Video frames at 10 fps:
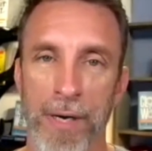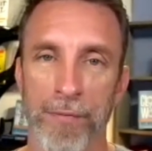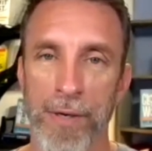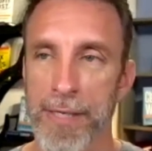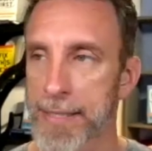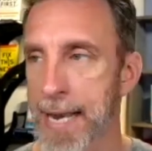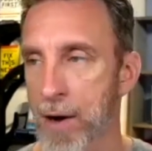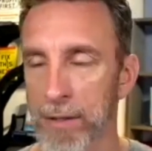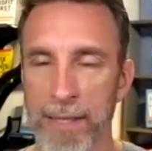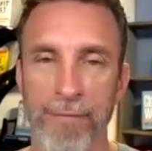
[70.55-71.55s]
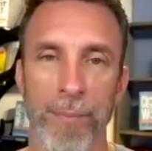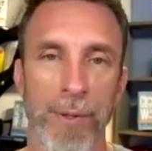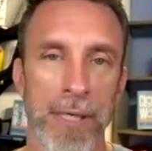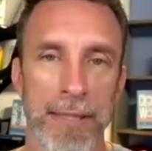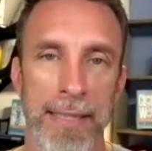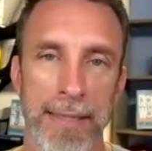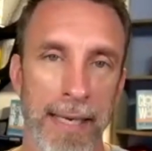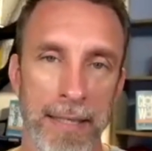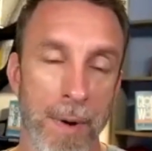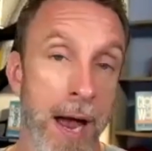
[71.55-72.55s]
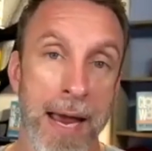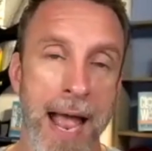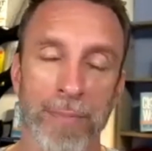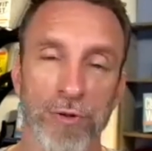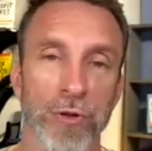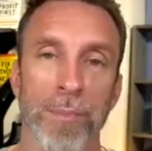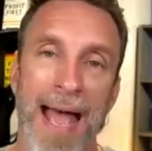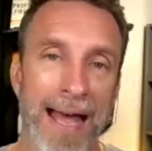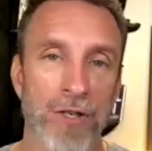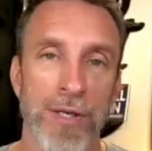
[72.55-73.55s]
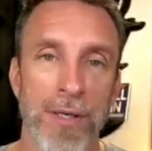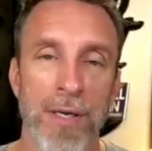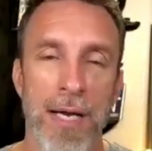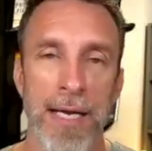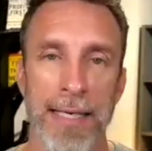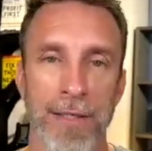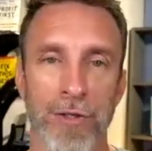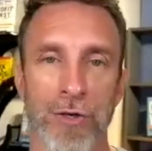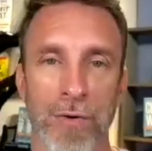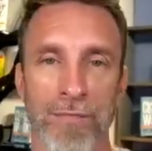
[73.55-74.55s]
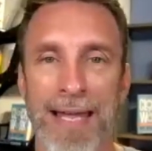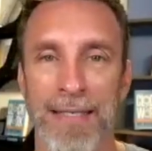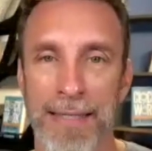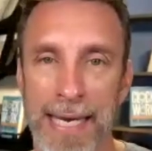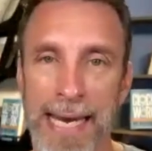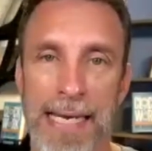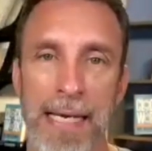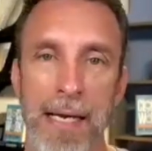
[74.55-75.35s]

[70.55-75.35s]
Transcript: I've written now eleven books, and it's my absolute passion is to investigate